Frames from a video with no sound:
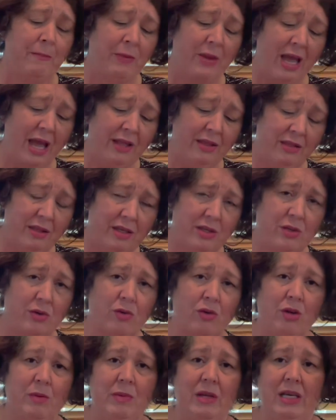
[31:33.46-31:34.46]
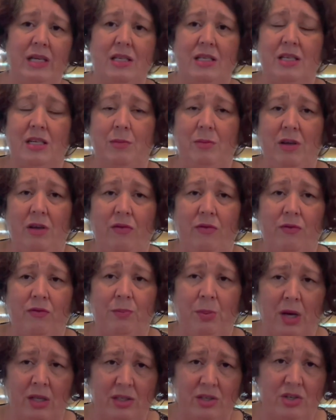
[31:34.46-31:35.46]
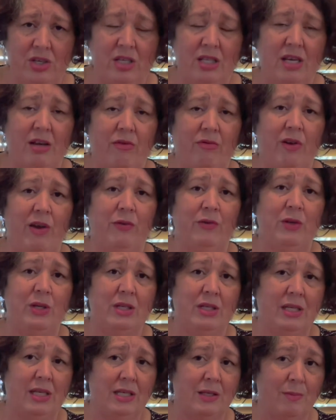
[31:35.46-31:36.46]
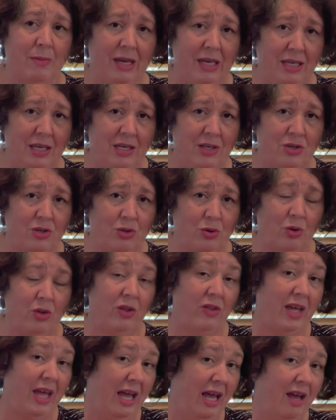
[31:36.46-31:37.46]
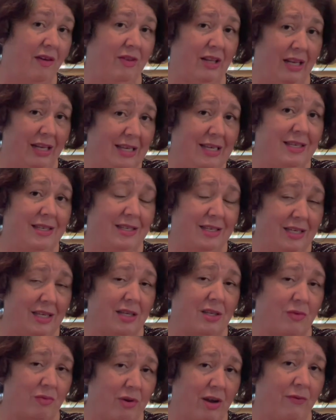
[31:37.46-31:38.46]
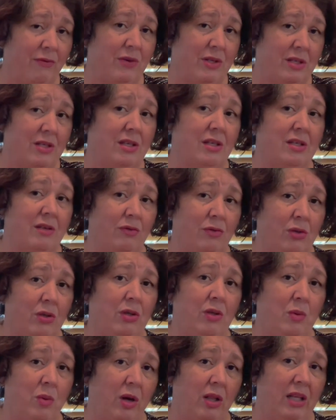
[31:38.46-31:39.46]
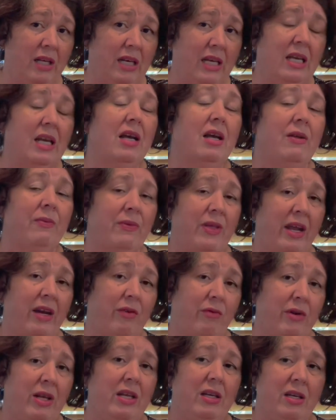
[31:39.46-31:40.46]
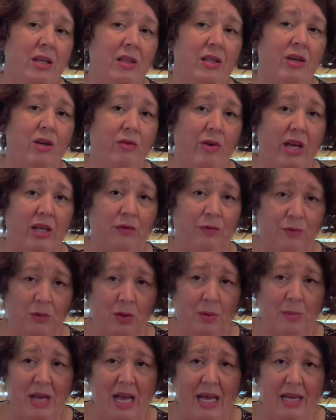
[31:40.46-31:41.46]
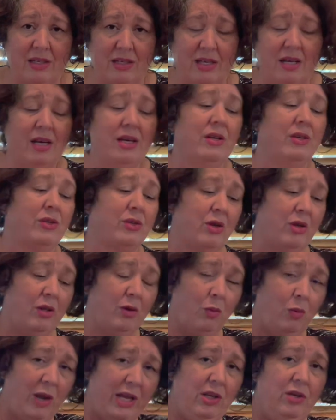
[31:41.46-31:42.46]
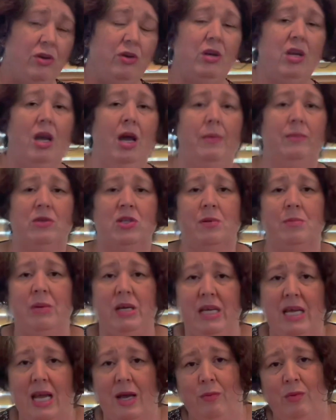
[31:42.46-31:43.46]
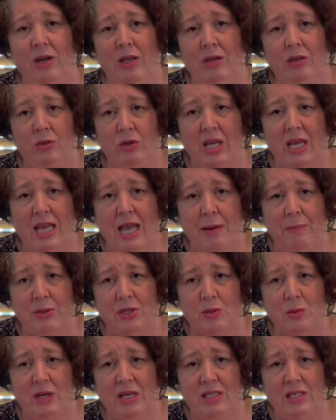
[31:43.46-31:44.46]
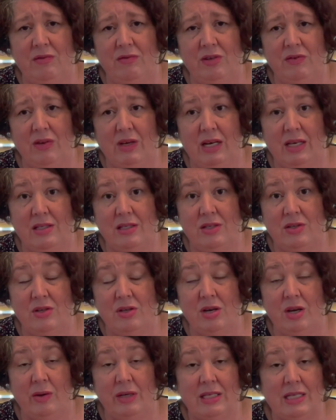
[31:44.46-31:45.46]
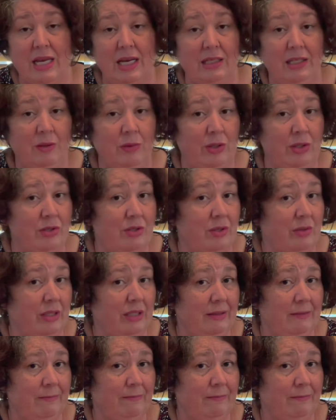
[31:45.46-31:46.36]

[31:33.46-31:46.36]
And this group needs to be polishing their references, making sure that they have at least 6 references of good quality that are written in the correct format, so that when you come to me and we're looking at persuasive devices, you know exactly what you're doing.